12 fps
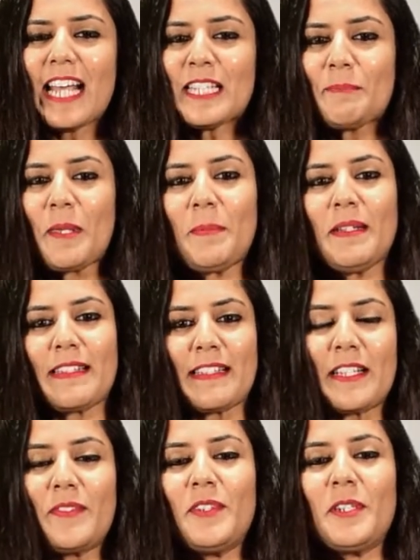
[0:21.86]
As people
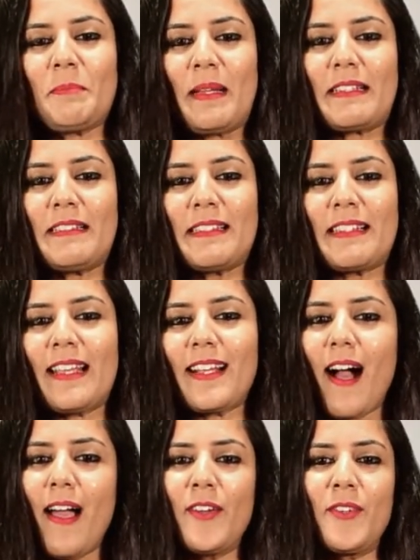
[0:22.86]
discovered metals like
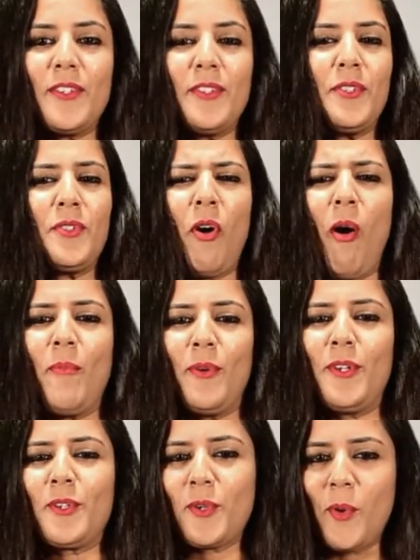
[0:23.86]
iron,
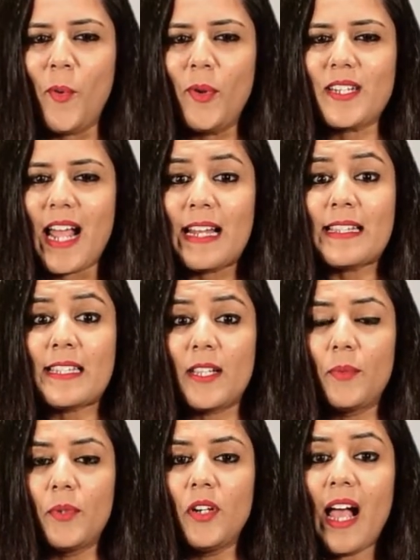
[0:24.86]
copper, gold and
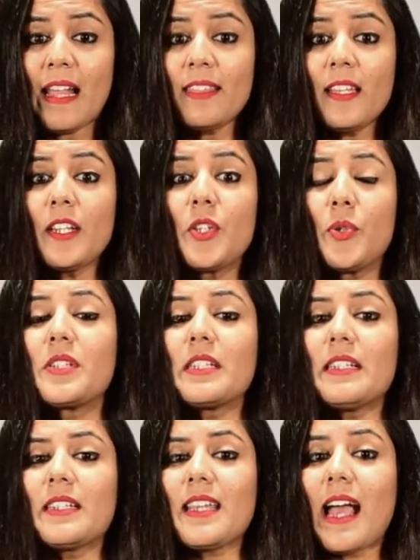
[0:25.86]
silver and their
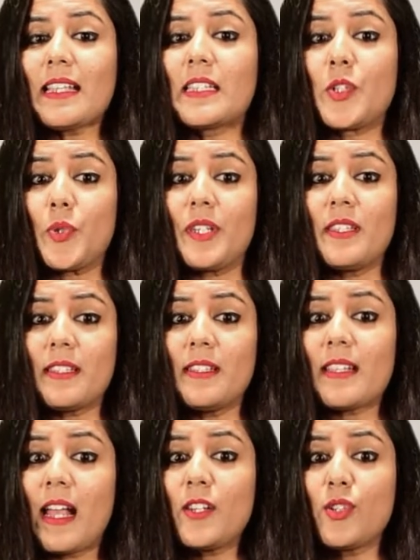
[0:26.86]
utility as
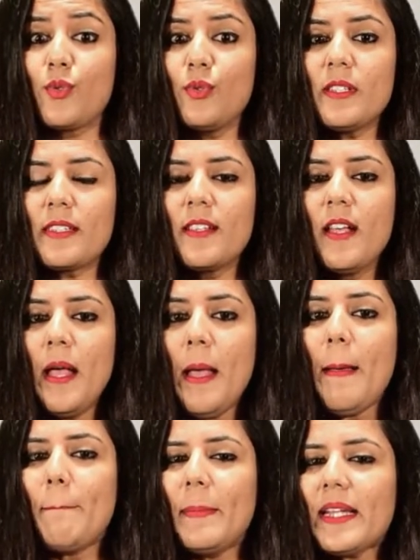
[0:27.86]
utensils and tools,
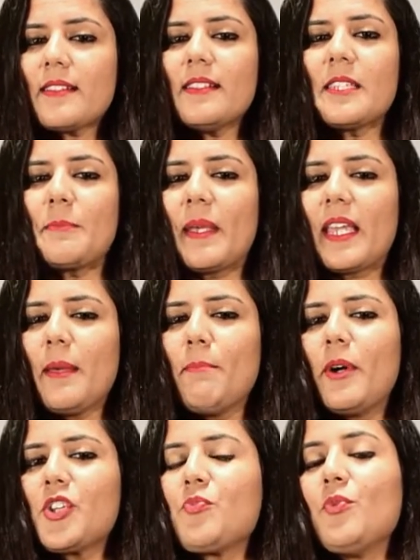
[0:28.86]
metals became
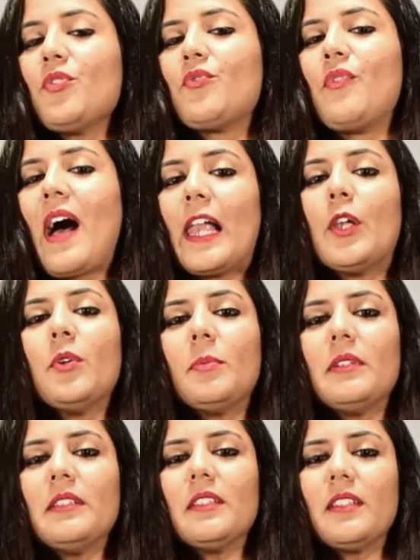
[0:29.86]
much more
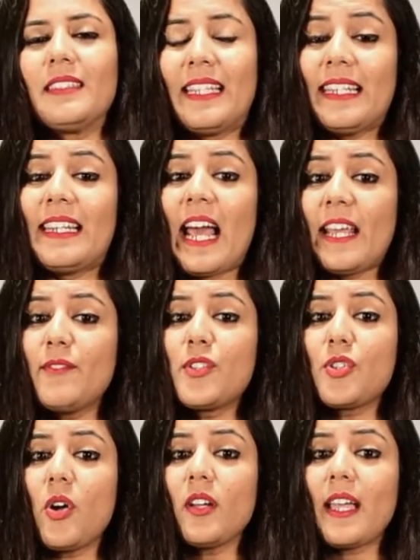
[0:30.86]
valuable than
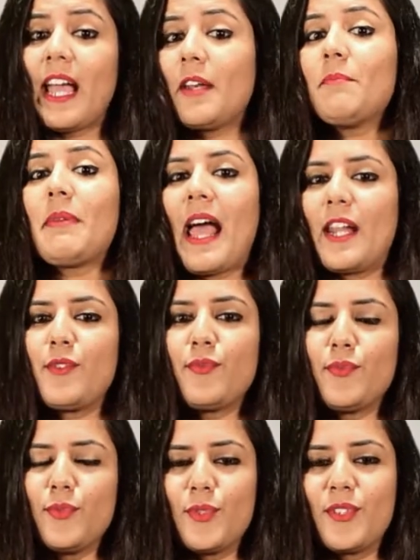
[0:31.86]
livestock and plant
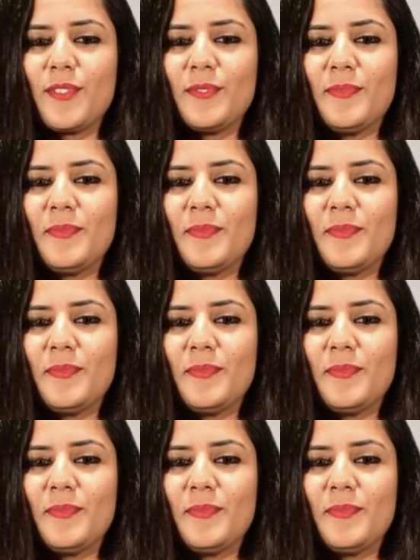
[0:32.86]
food.